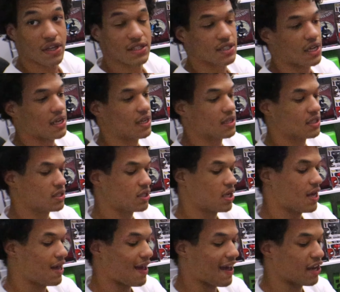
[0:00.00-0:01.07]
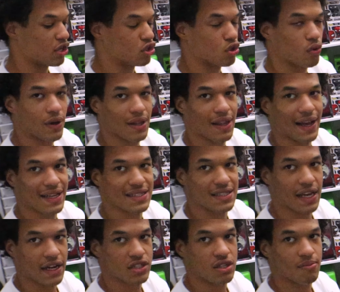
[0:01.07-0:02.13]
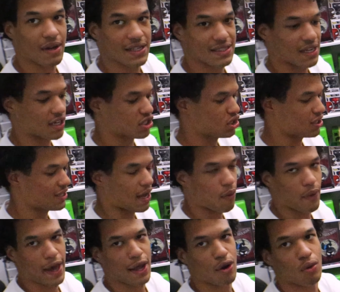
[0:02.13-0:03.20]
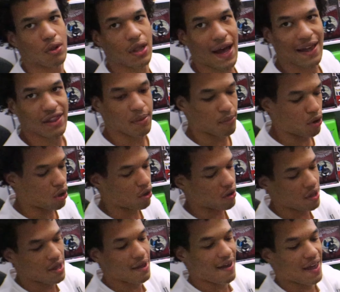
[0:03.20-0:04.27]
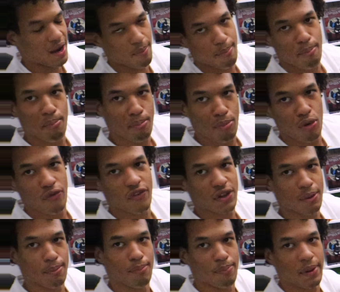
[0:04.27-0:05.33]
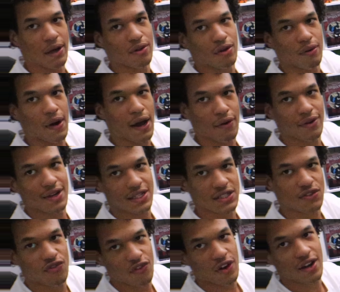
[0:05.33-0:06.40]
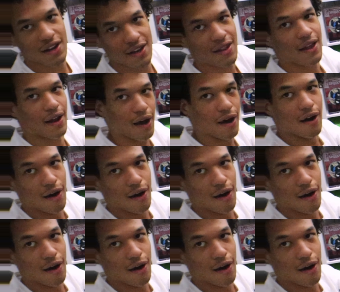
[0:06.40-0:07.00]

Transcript: this end and do it like section by section. That way I don't line them all and I'm moving the belt around and it's fucking like